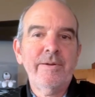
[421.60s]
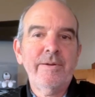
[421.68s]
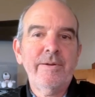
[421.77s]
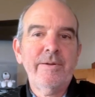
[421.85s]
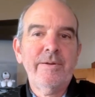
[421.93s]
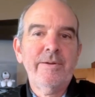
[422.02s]

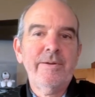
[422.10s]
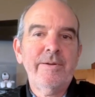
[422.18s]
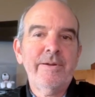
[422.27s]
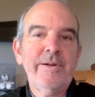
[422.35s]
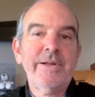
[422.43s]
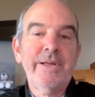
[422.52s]

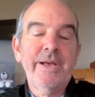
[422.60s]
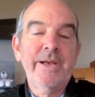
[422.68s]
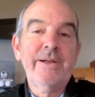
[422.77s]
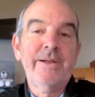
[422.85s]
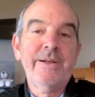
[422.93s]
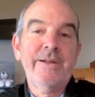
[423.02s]

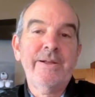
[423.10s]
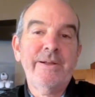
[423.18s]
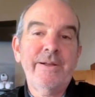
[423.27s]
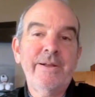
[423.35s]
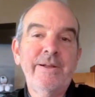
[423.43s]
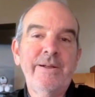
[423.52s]

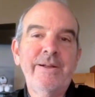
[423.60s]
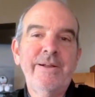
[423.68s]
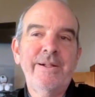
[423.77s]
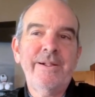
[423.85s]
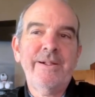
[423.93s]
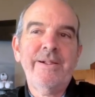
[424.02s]

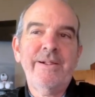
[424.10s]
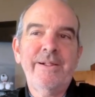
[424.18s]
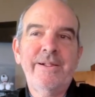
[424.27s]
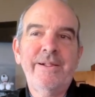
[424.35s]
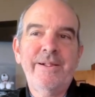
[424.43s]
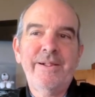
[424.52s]

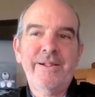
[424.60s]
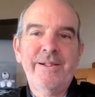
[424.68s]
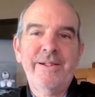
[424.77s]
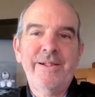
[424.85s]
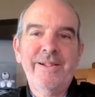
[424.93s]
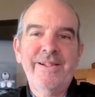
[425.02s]

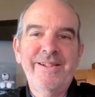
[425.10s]
[no speech]